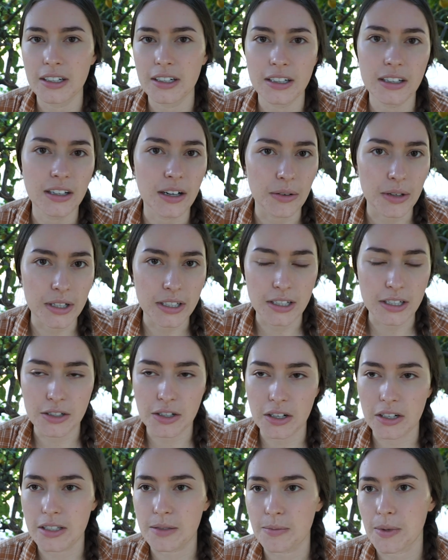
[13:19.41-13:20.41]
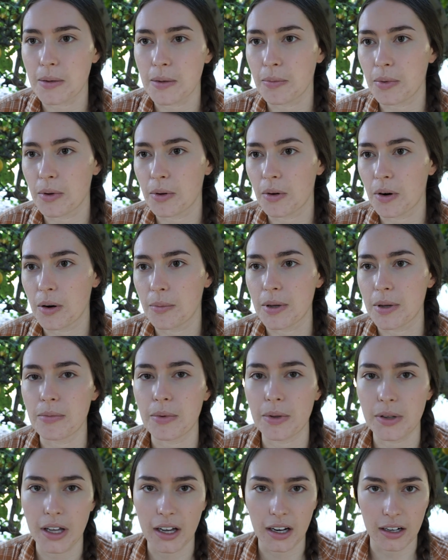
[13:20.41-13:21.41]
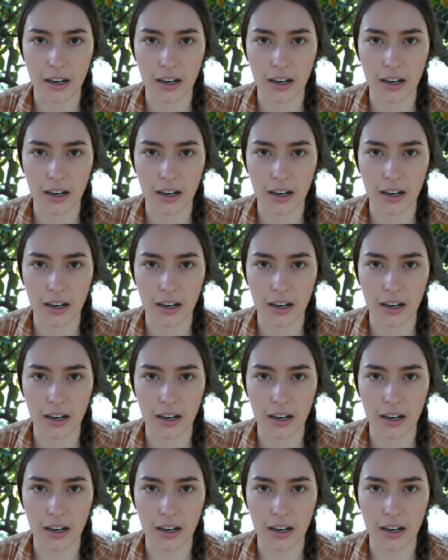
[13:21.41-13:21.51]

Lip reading: indigenous people or people that